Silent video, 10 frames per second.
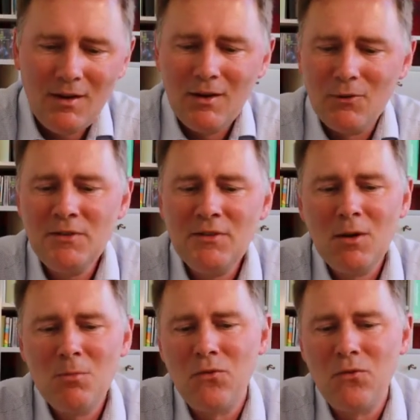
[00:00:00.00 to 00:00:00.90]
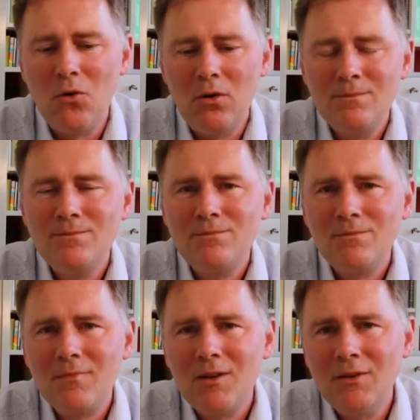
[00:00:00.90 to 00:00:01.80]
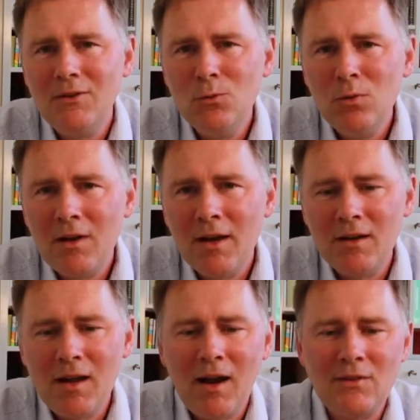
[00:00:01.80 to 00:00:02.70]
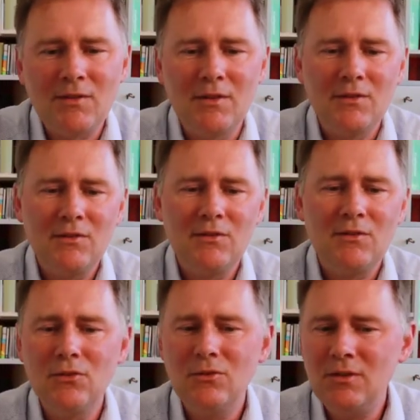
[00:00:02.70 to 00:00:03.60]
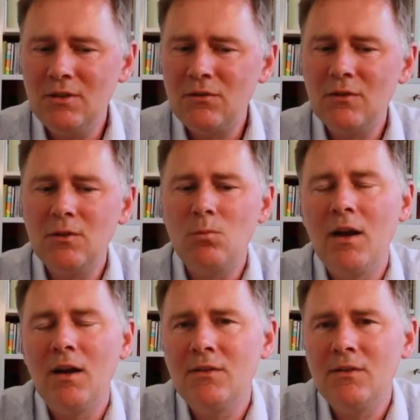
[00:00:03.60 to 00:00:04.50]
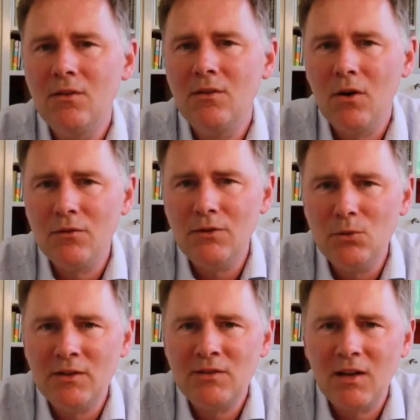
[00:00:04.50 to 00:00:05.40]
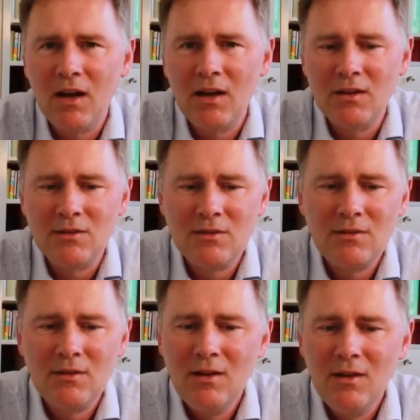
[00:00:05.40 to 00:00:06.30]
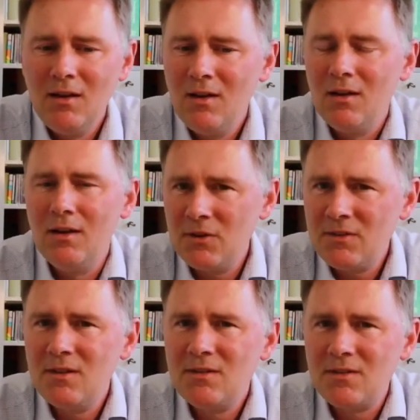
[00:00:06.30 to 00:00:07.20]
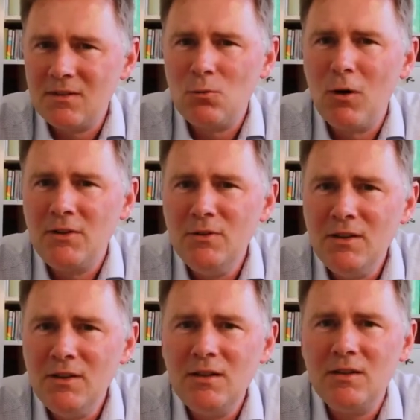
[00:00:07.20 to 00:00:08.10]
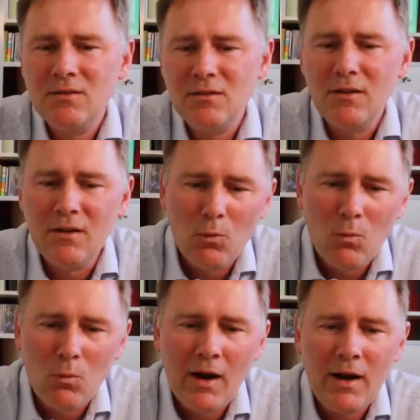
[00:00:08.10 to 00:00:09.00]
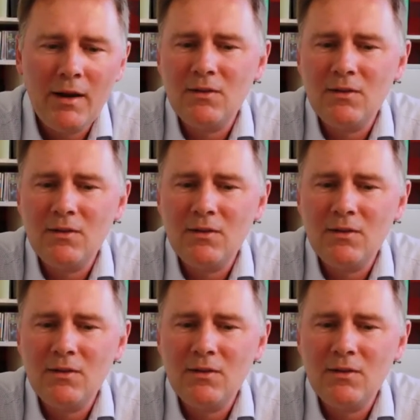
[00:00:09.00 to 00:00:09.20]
Reason number 4, you will get an access to different ways of doing science. Linguistics is quite unique in the way it's